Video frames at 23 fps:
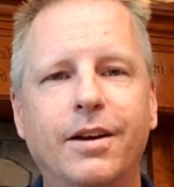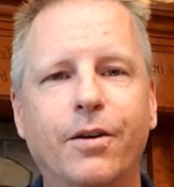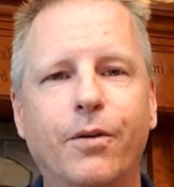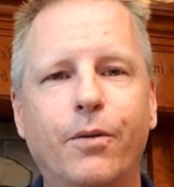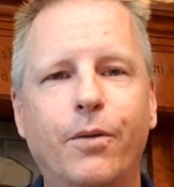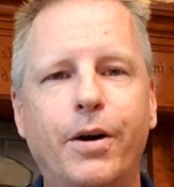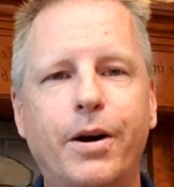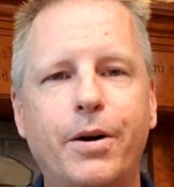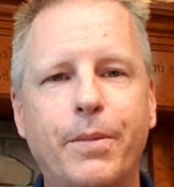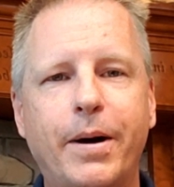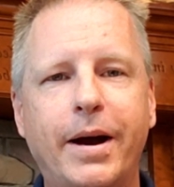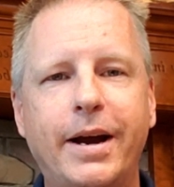
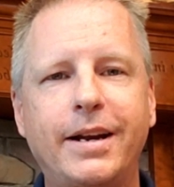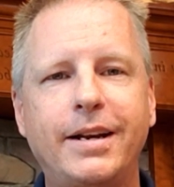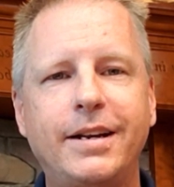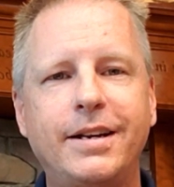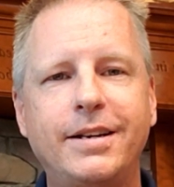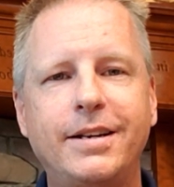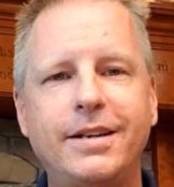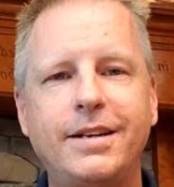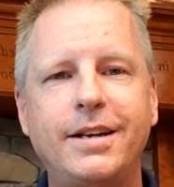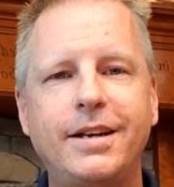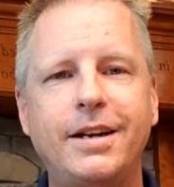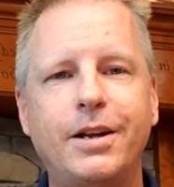What a
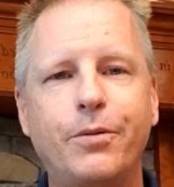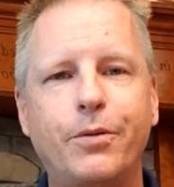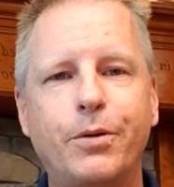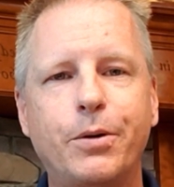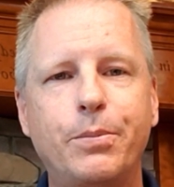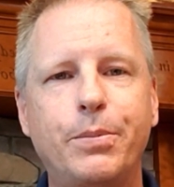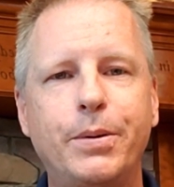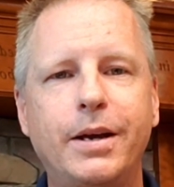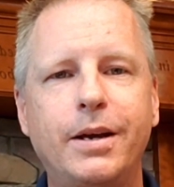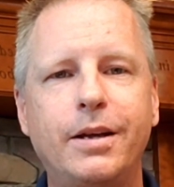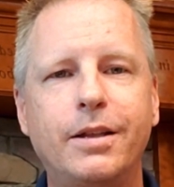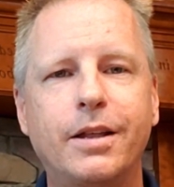mighty deed it
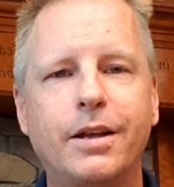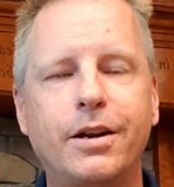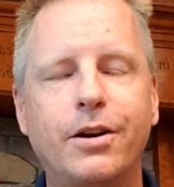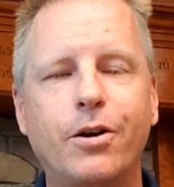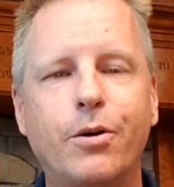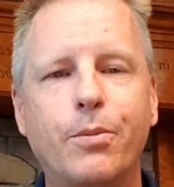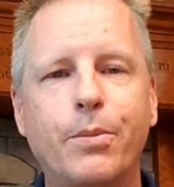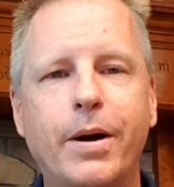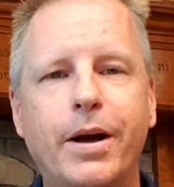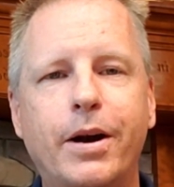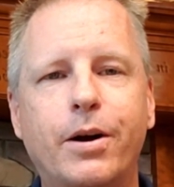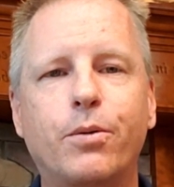would be that
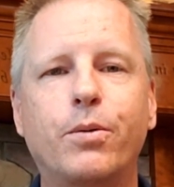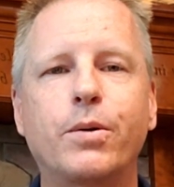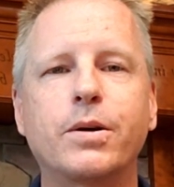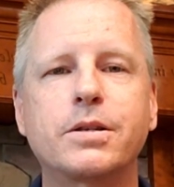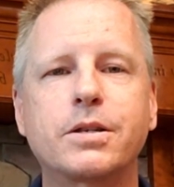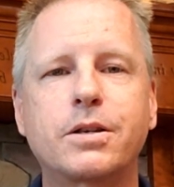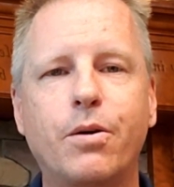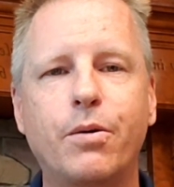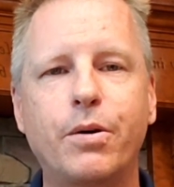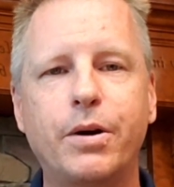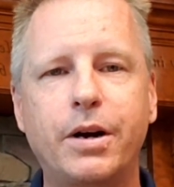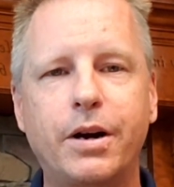no matter
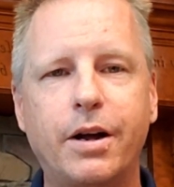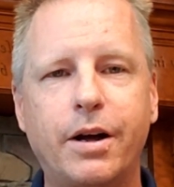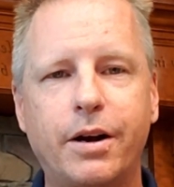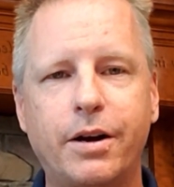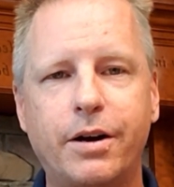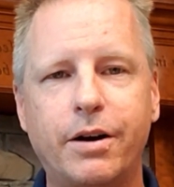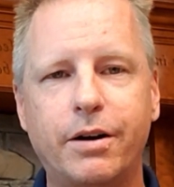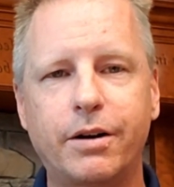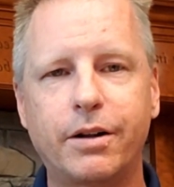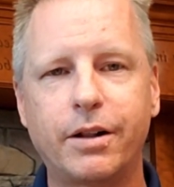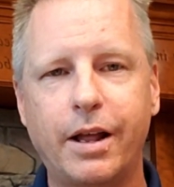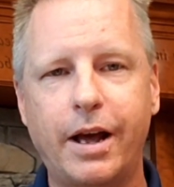what's going on
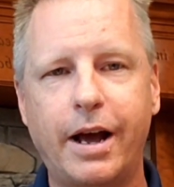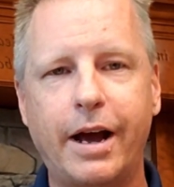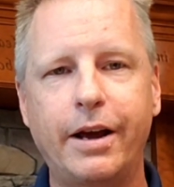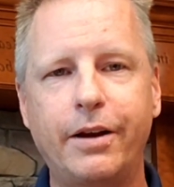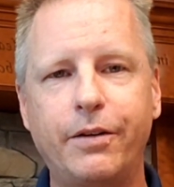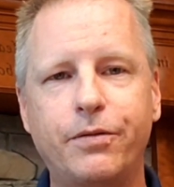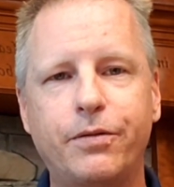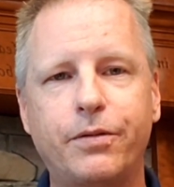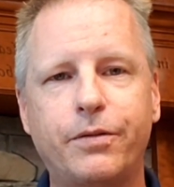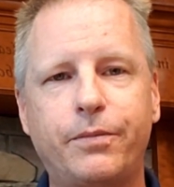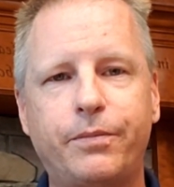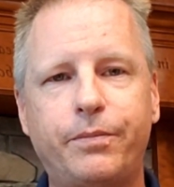in our
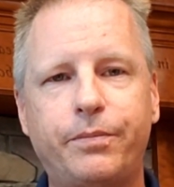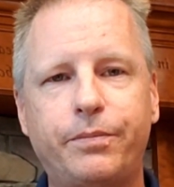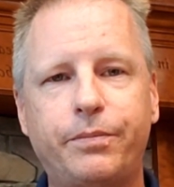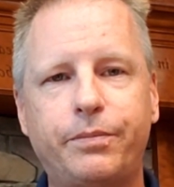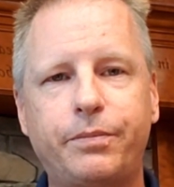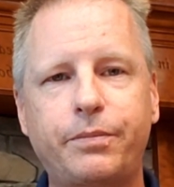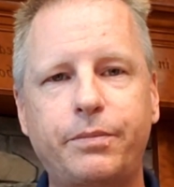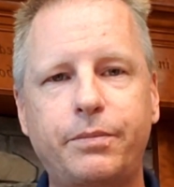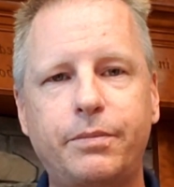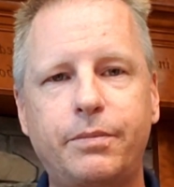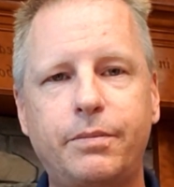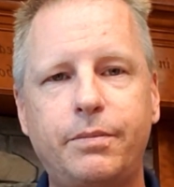life,
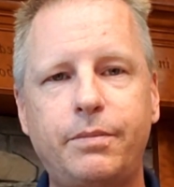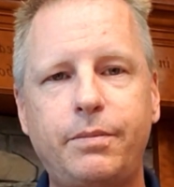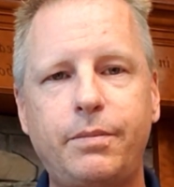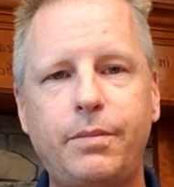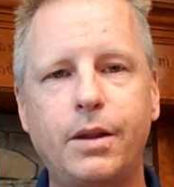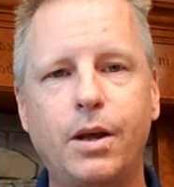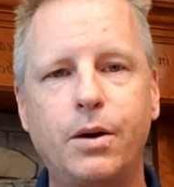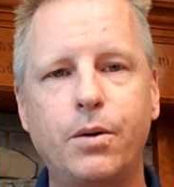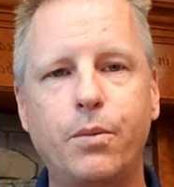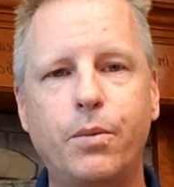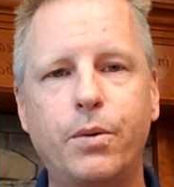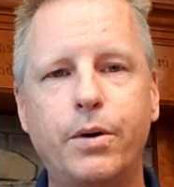
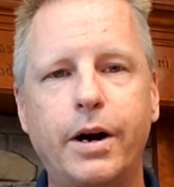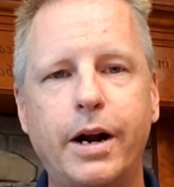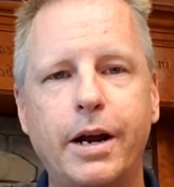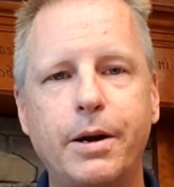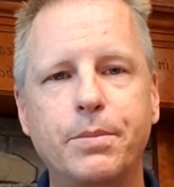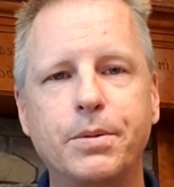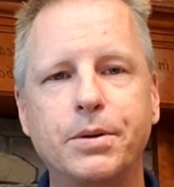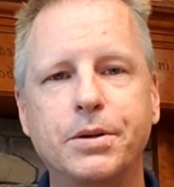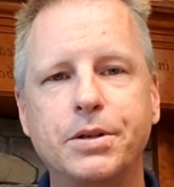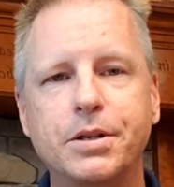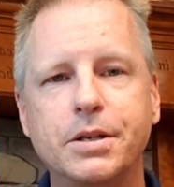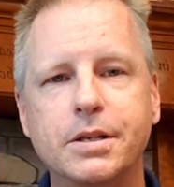we're
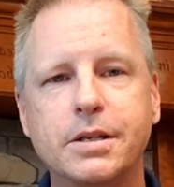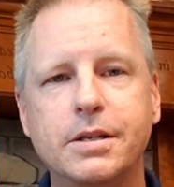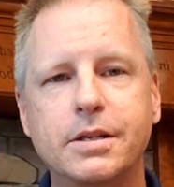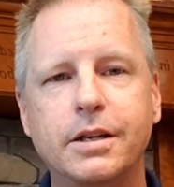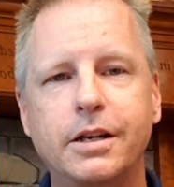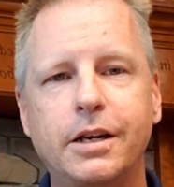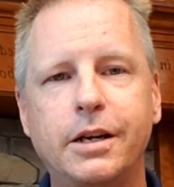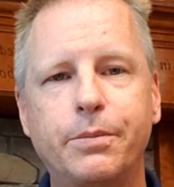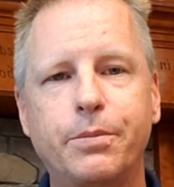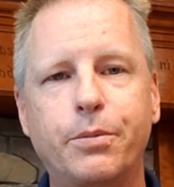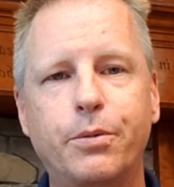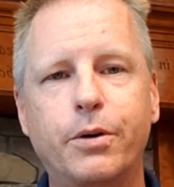able to
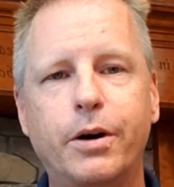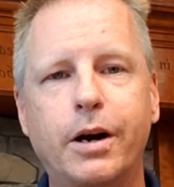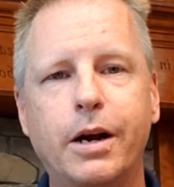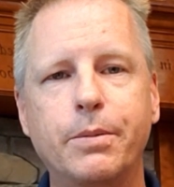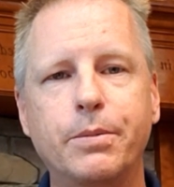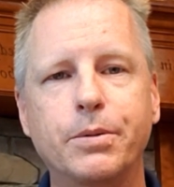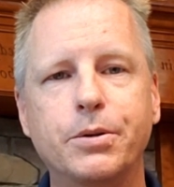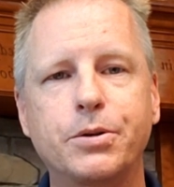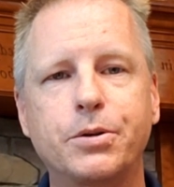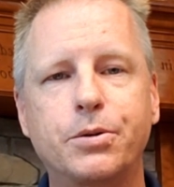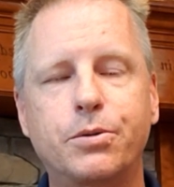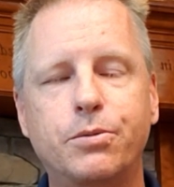sleep, we're
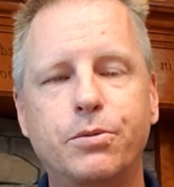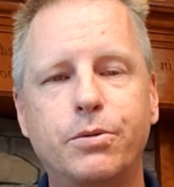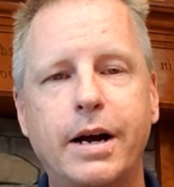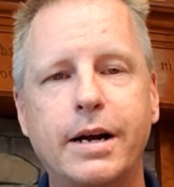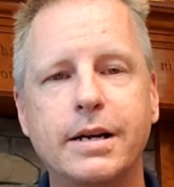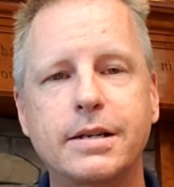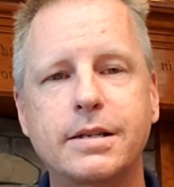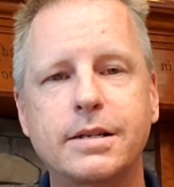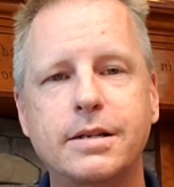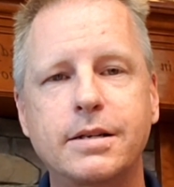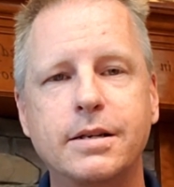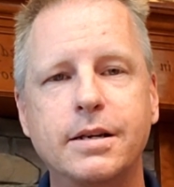able to
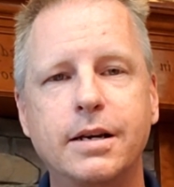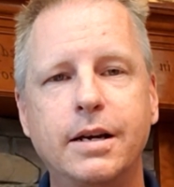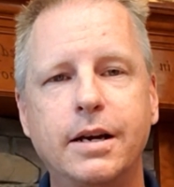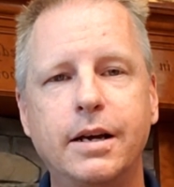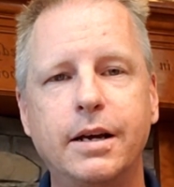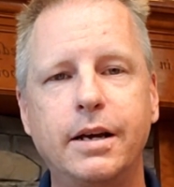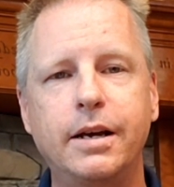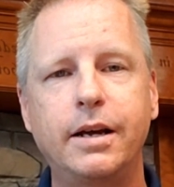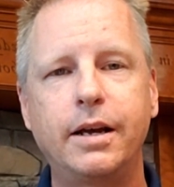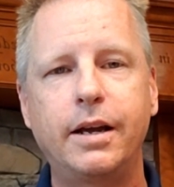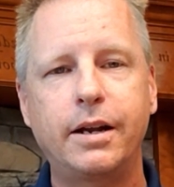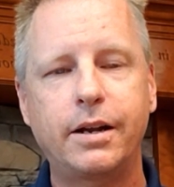rest
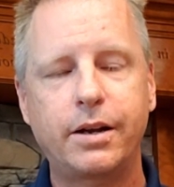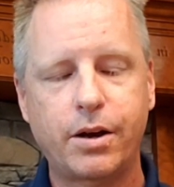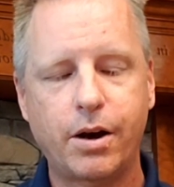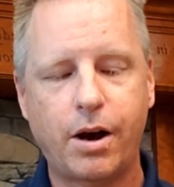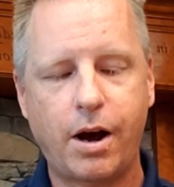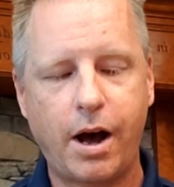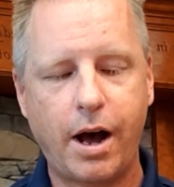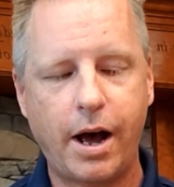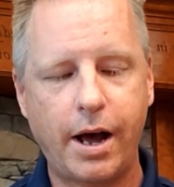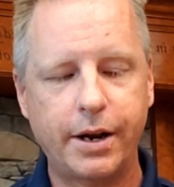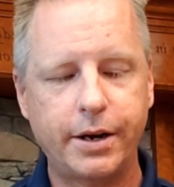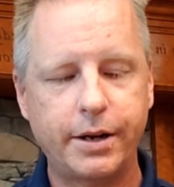in
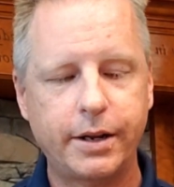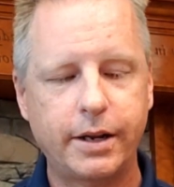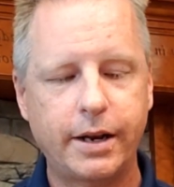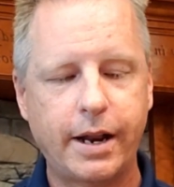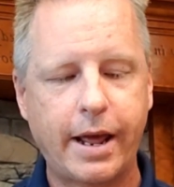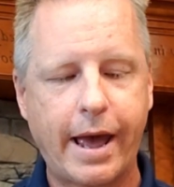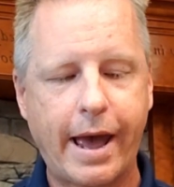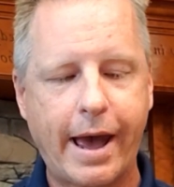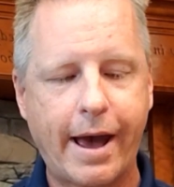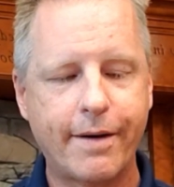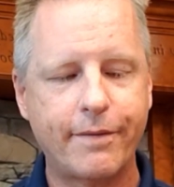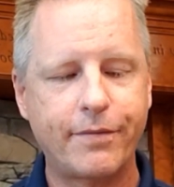God and
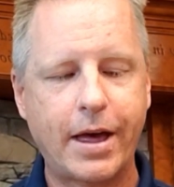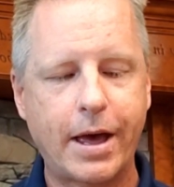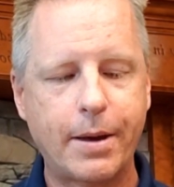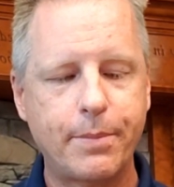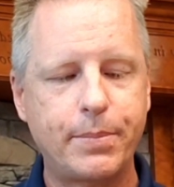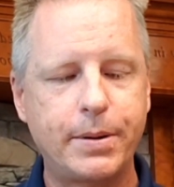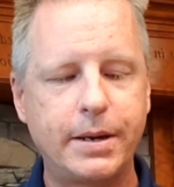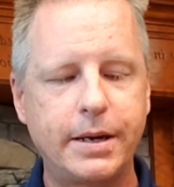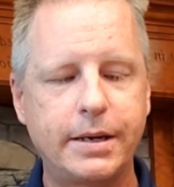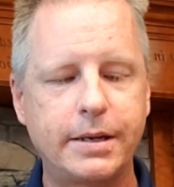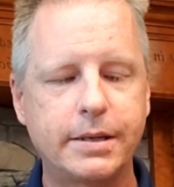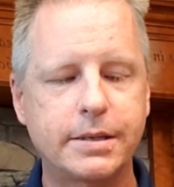have
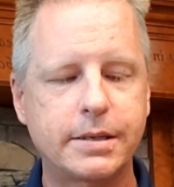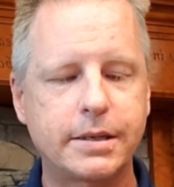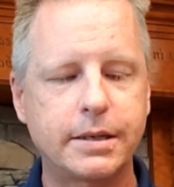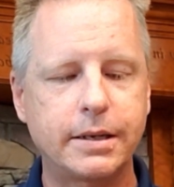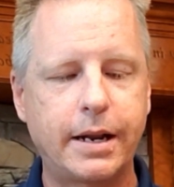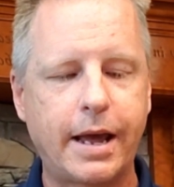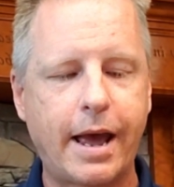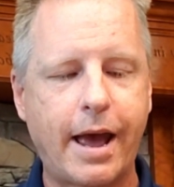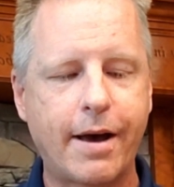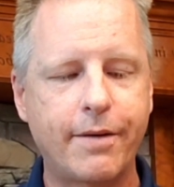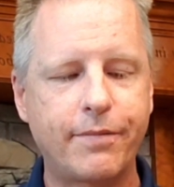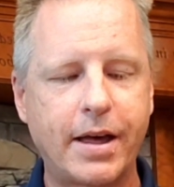that peace
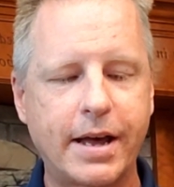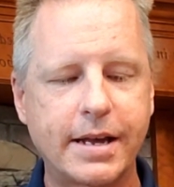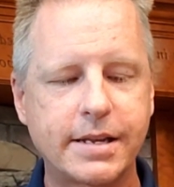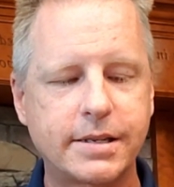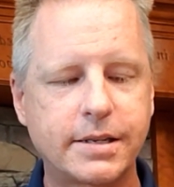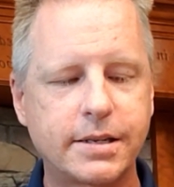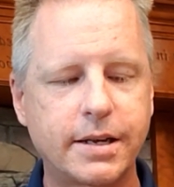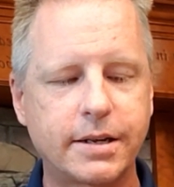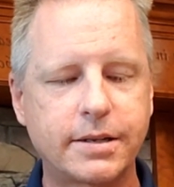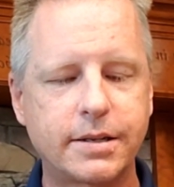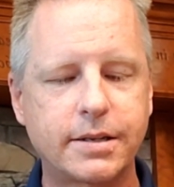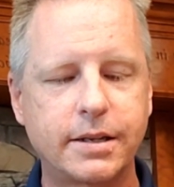and have that
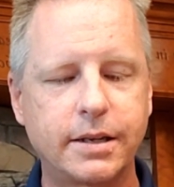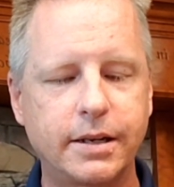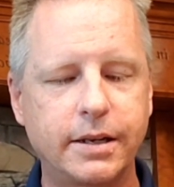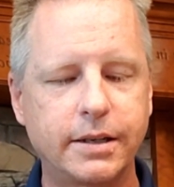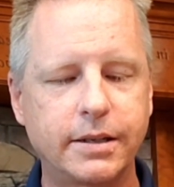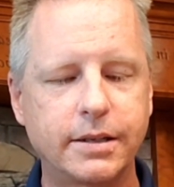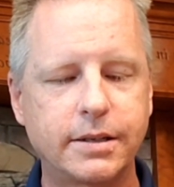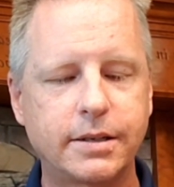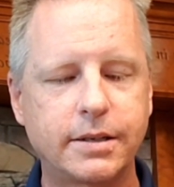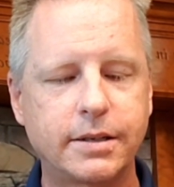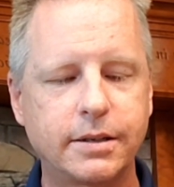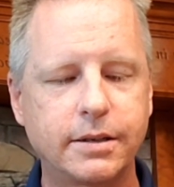
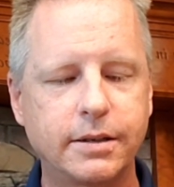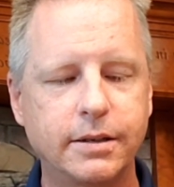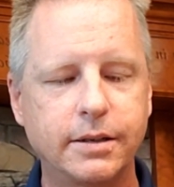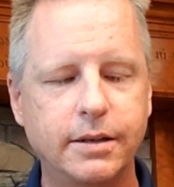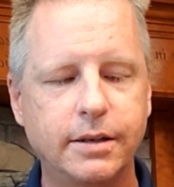sustenance.